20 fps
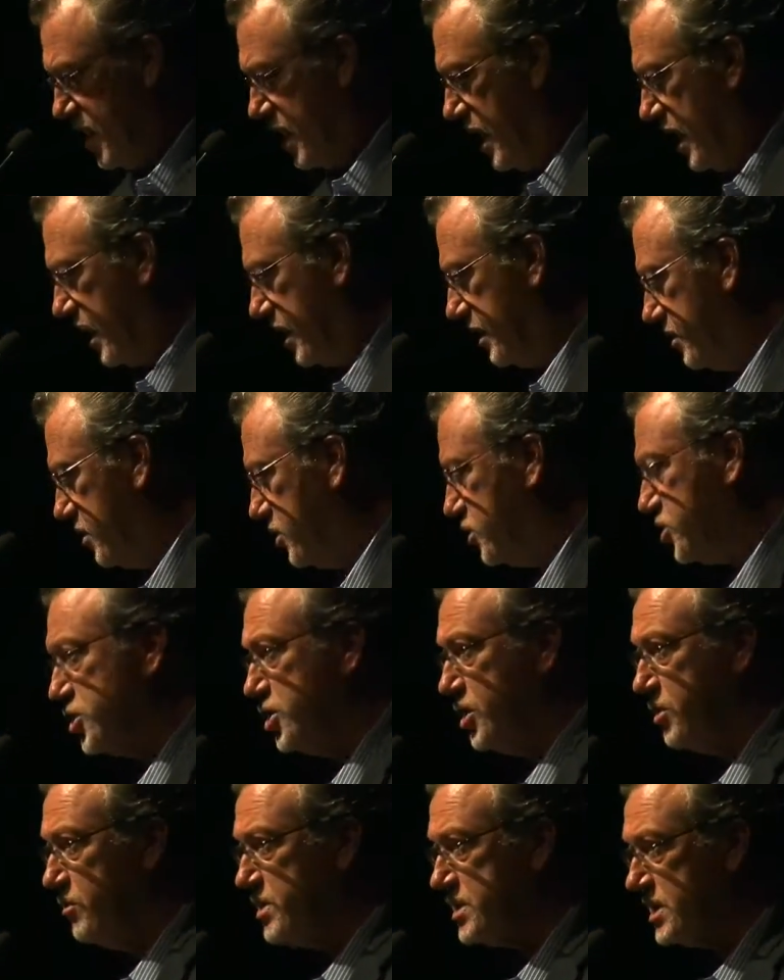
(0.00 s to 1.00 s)
And
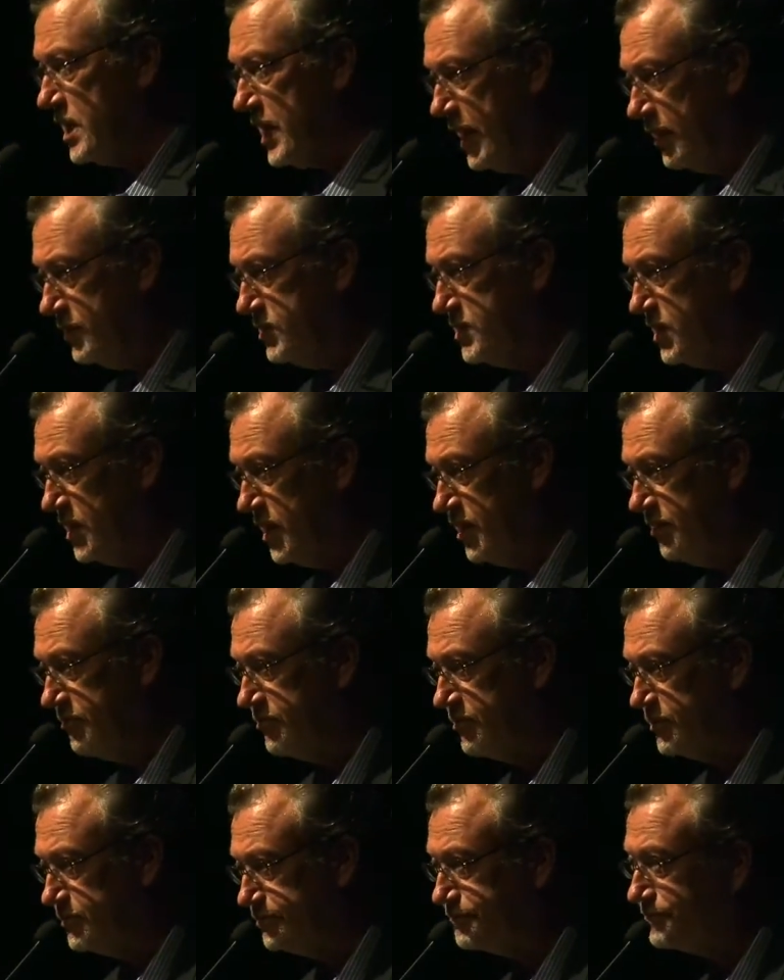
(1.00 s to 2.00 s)
she was allowed to
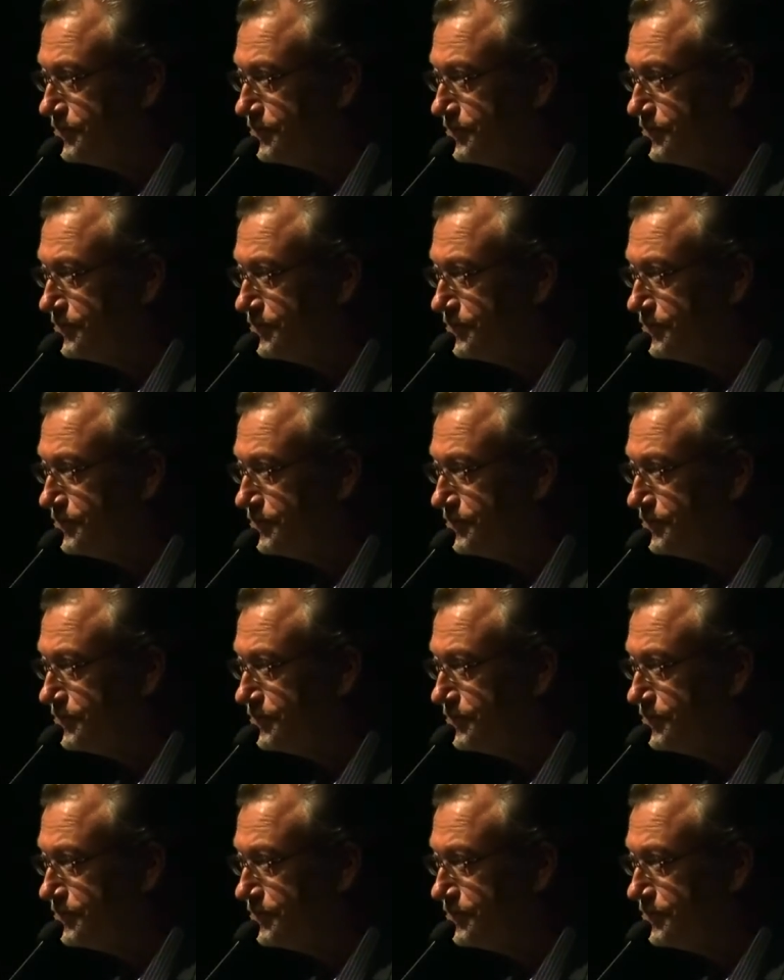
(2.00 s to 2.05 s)
live